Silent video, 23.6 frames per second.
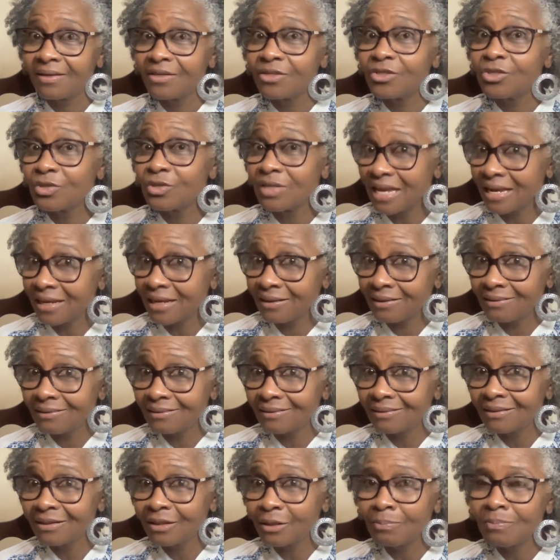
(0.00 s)
Today,
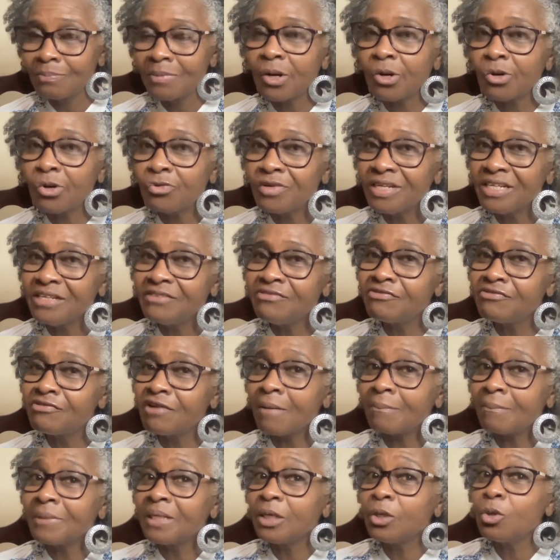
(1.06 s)
I'm going to read
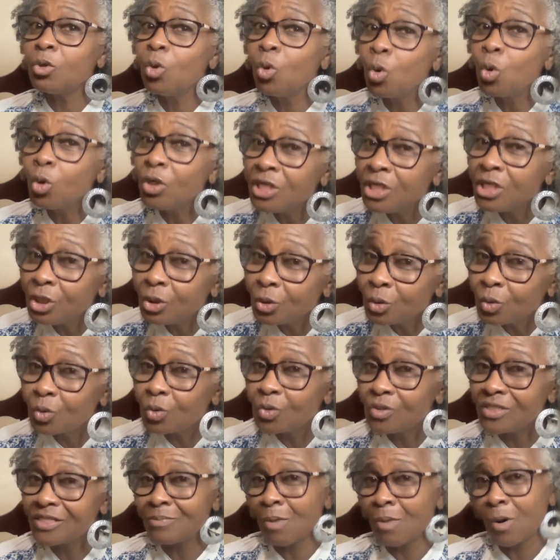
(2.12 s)
from the good
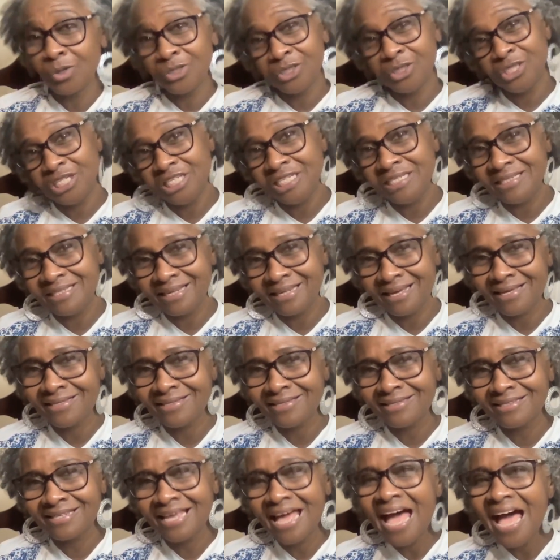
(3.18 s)
news about
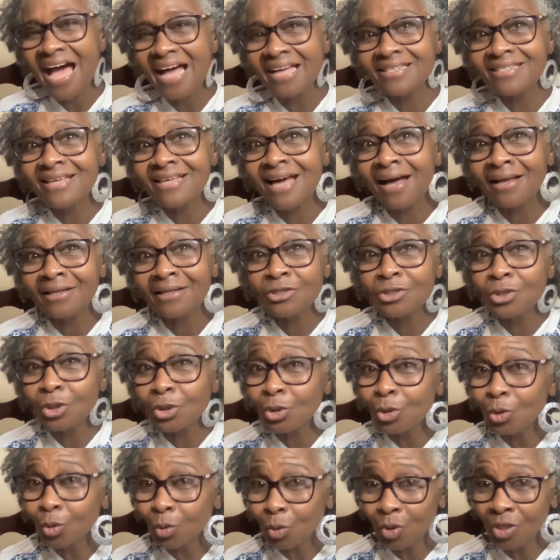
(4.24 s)
Jesus as according to
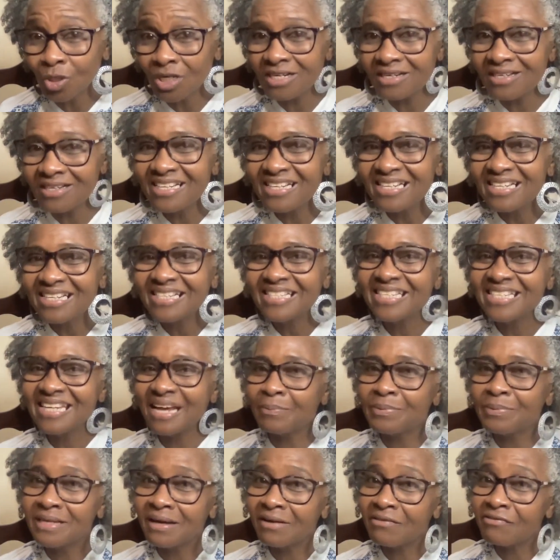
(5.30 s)
Luke
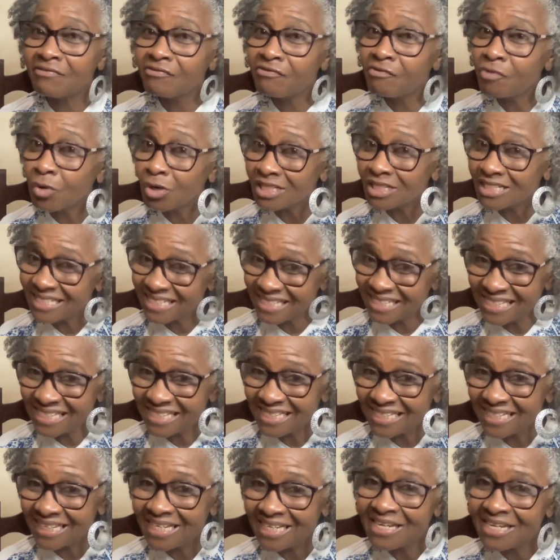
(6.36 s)
chapter
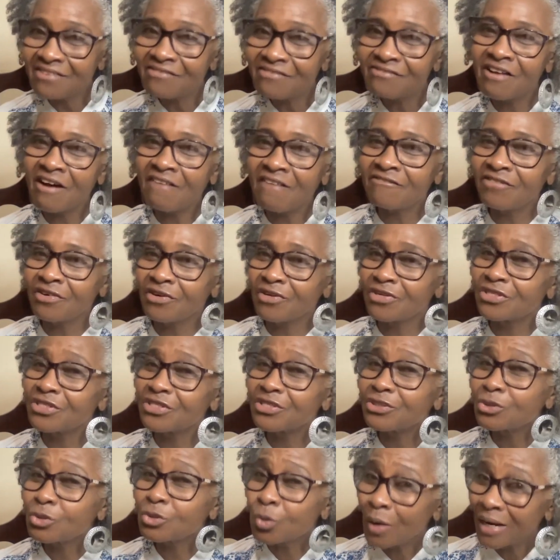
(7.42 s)
14 from verse
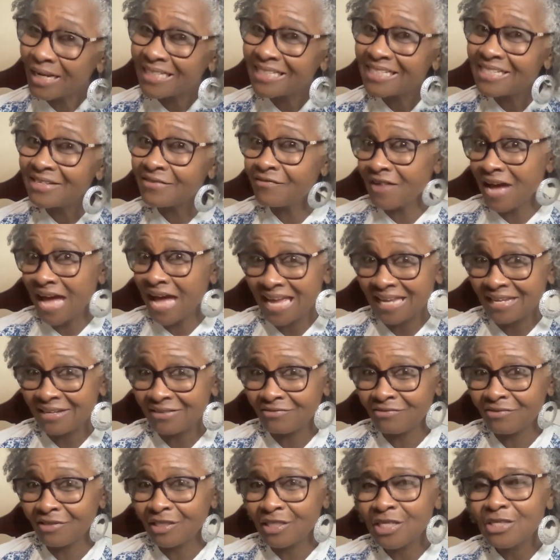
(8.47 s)

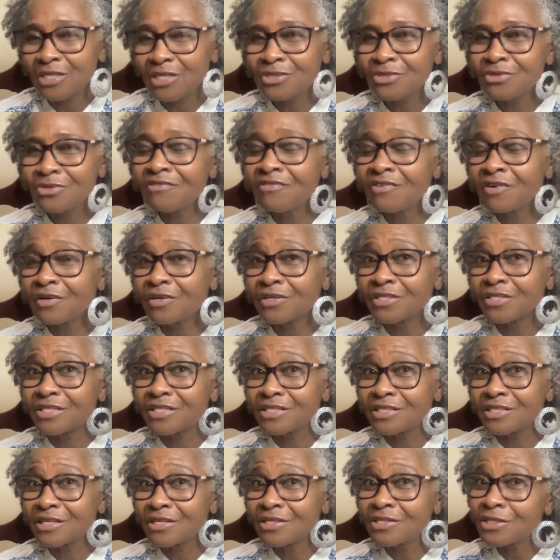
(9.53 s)
25 to
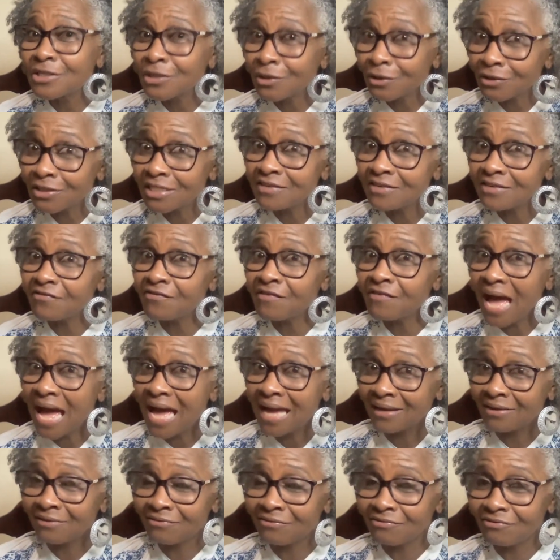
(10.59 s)
verse
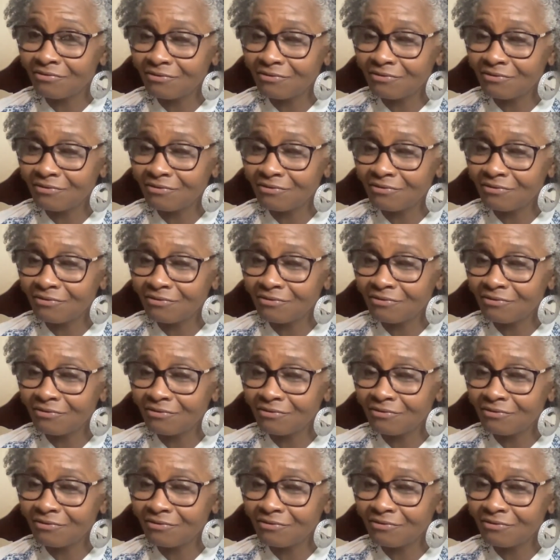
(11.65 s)
35.